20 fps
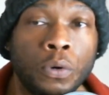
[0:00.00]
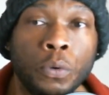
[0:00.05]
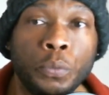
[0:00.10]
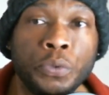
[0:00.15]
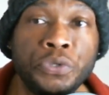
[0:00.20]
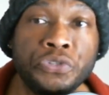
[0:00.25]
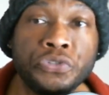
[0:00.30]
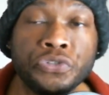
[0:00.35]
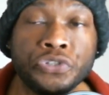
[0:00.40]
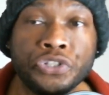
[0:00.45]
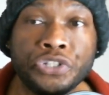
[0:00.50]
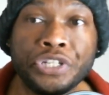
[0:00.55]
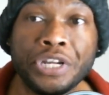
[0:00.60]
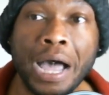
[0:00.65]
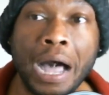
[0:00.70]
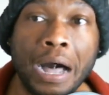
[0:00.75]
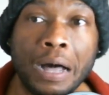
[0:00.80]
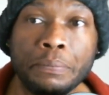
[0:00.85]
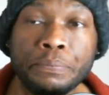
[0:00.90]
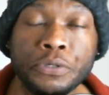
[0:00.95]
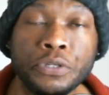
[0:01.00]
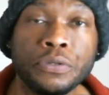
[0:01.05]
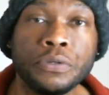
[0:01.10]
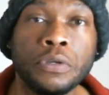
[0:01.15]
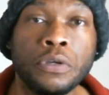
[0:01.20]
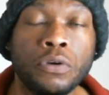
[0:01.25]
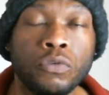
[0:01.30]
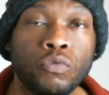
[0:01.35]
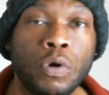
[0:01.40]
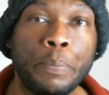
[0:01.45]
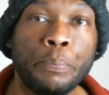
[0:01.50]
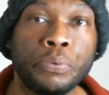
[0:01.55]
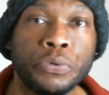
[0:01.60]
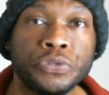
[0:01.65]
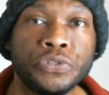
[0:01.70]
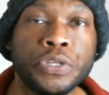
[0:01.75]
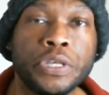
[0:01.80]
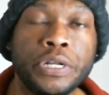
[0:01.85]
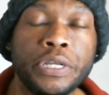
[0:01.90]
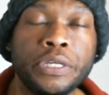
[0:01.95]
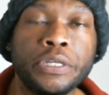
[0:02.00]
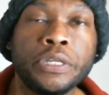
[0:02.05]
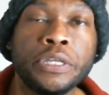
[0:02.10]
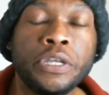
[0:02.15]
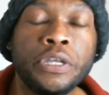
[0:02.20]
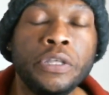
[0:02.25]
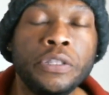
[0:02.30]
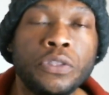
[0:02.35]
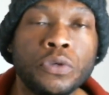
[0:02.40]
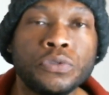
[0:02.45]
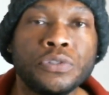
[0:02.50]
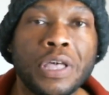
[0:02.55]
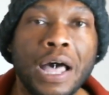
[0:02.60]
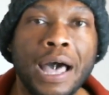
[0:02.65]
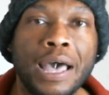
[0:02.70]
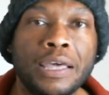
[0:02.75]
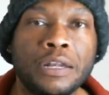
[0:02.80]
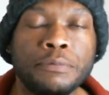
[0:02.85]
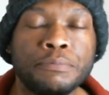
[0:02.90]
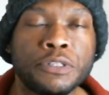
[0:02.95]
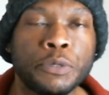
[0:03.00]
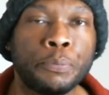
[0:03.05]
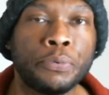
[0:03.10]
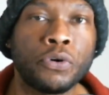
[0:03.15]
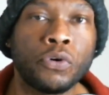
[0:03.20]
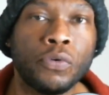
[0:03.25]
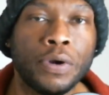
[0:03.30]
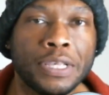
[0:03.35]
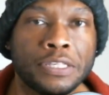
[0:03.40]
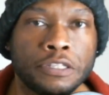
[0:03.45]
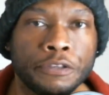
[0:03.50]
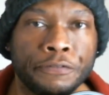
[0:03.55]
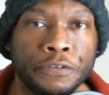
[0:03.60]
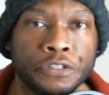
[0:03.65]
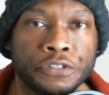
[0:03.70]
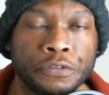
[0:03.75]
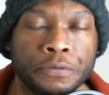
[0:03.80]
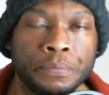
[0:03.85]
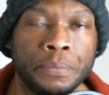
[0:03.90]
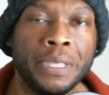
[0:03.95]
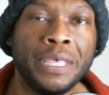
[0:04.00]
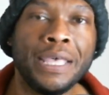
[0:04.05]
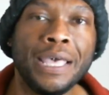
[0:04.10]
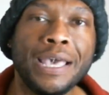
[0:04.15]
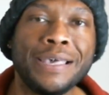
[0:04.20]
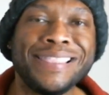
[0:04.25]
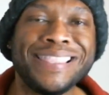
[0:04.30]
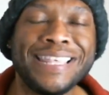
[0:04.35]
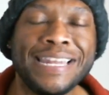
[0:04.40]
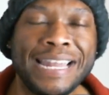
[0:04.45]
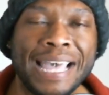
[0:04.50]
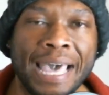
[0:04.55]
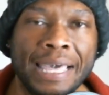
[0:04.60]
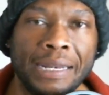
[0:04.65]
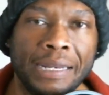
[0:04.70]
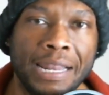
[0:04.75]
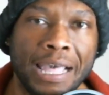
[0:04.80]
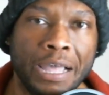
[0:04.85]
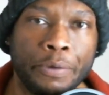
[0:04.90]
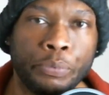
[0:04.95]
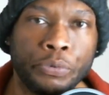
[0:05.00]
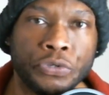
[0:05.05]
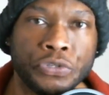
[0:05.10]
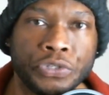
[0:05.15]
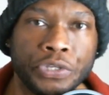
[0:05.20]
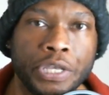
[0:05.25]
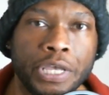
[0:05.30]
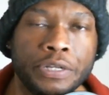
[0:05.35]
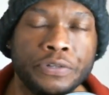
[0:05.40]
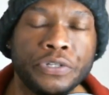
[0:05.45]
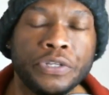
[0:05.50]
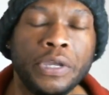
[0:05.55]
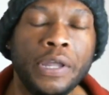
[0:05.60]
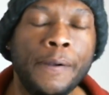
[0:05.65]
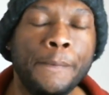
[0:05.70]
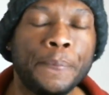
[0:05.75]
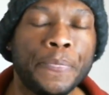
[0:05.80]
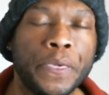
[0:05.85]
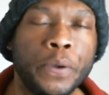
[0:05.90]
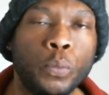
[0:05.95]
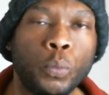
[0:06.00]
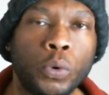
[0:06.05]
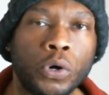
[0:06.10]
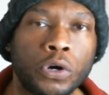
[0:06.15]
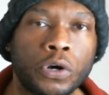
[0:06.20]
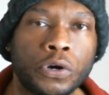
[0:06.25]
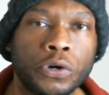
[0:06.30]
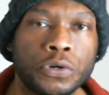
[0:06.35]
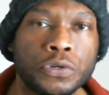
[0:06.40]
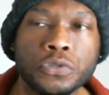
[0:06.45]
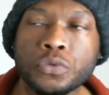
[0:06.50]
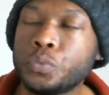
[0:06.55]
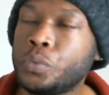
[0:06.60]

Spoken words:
We stopped representing those items of progressivism and the 99% and workers.